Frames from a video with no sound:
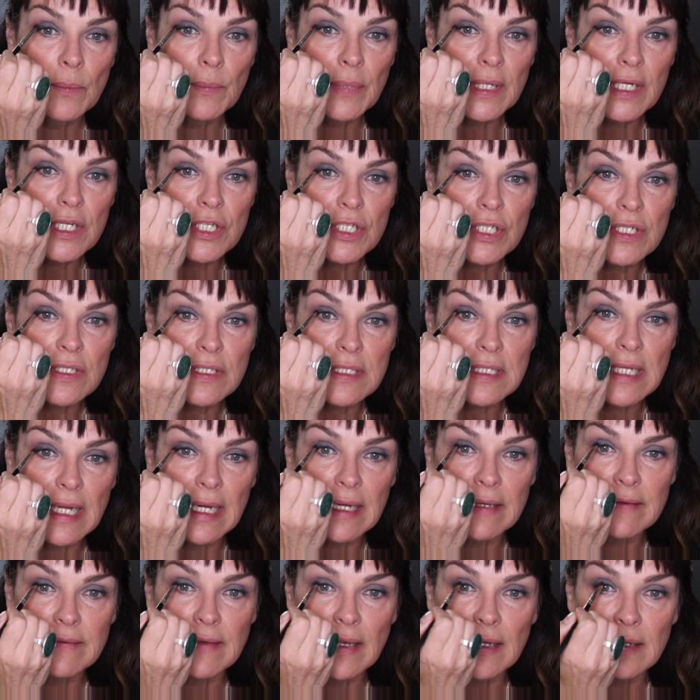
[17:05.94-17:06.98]
but it just
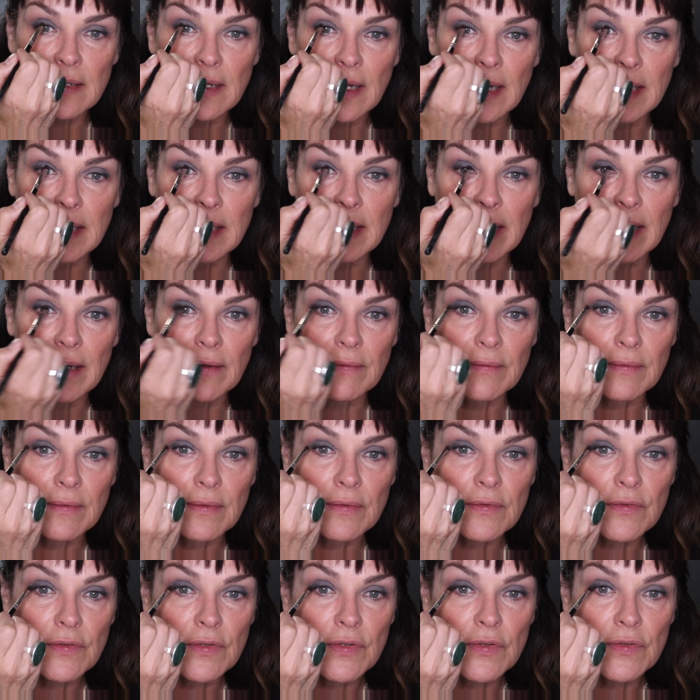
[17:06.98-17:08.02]
takes that line down.
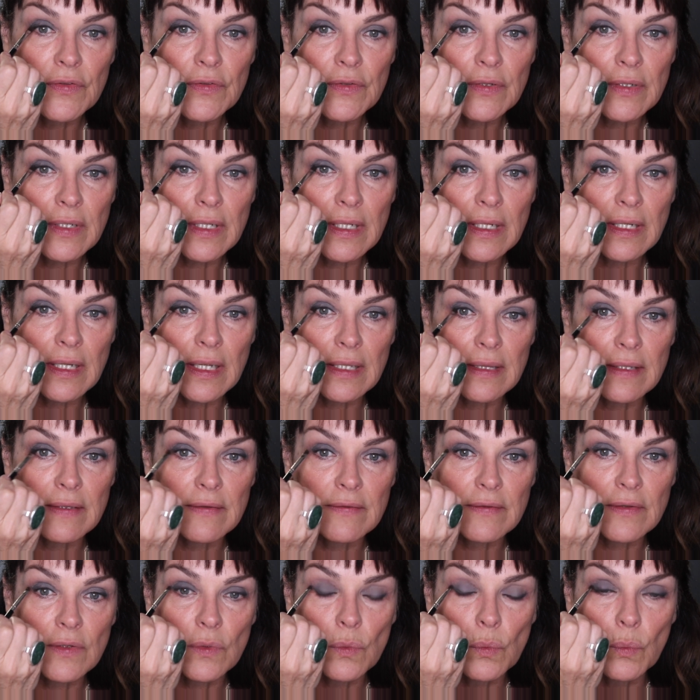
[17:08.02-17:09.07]
So you're still going to get
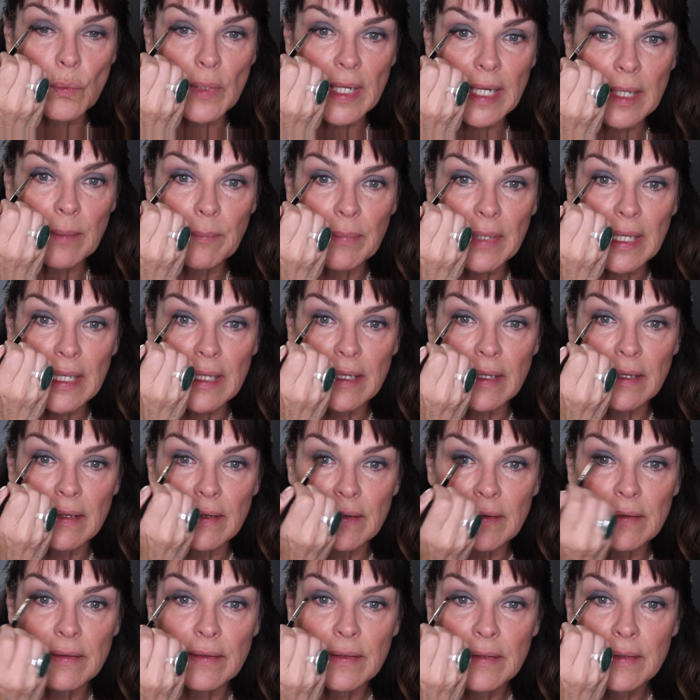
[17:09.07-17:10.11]
this little wing bit
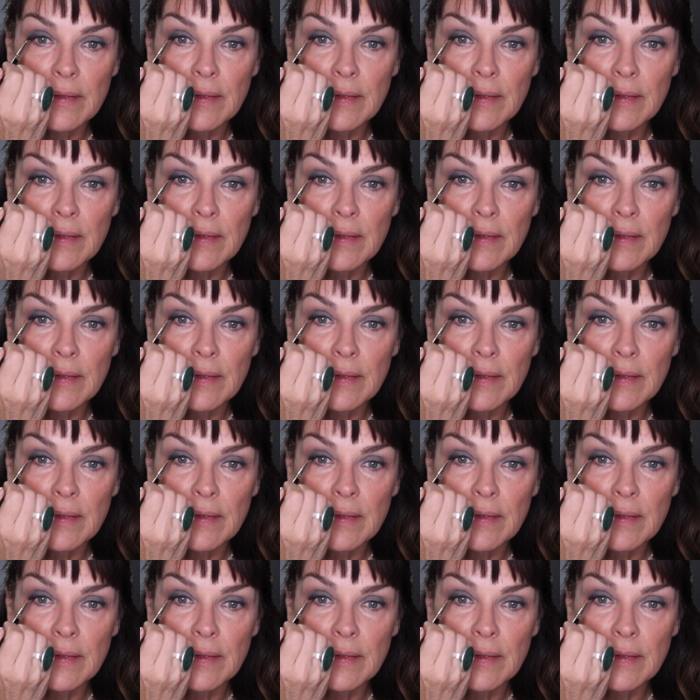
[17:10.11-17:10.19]
here,